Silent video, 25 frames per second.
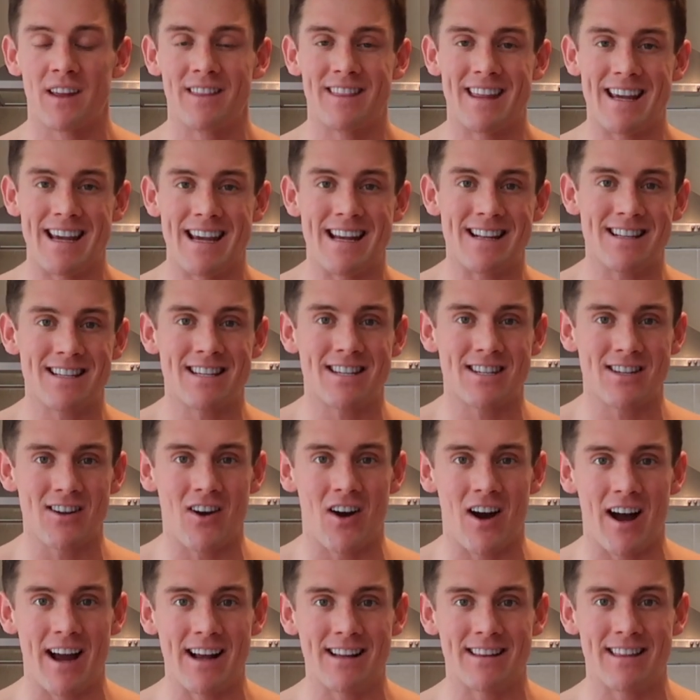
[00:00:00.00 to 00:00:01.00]
the
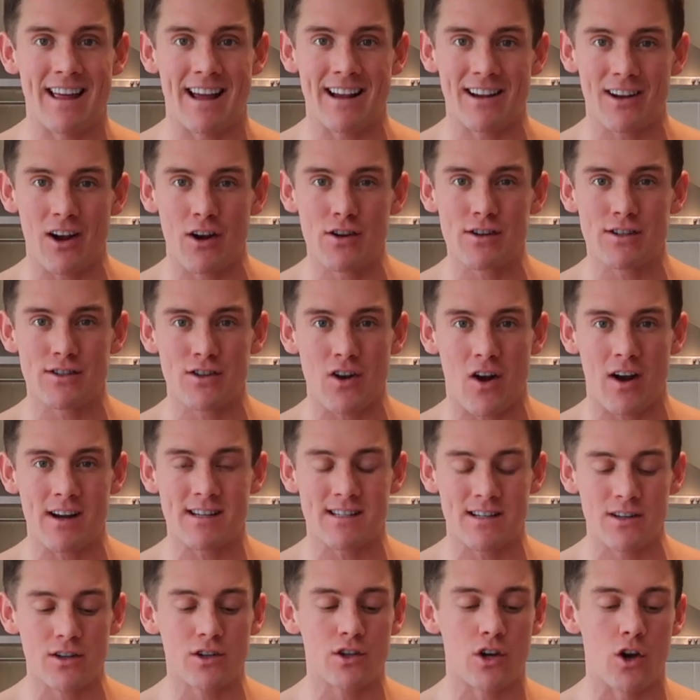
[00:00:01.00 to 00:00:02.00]
inside then goes
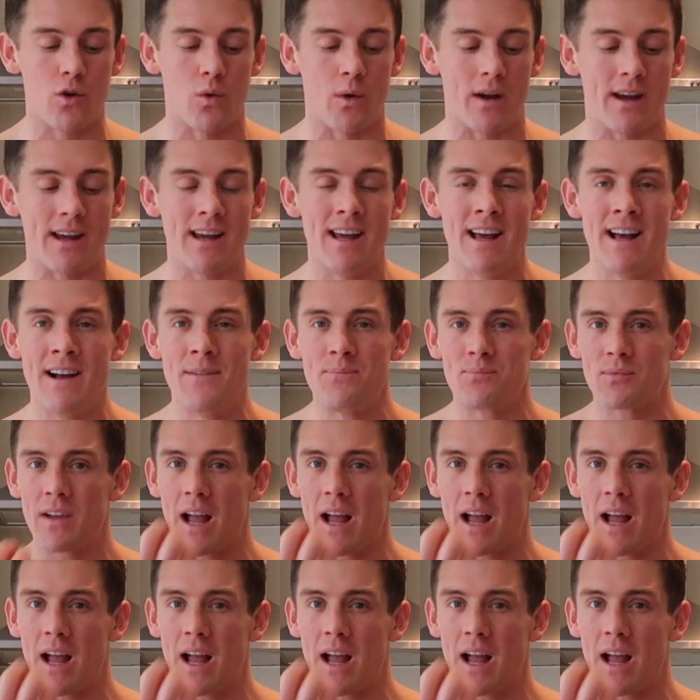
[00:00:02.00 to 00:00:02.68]
nice and gooey,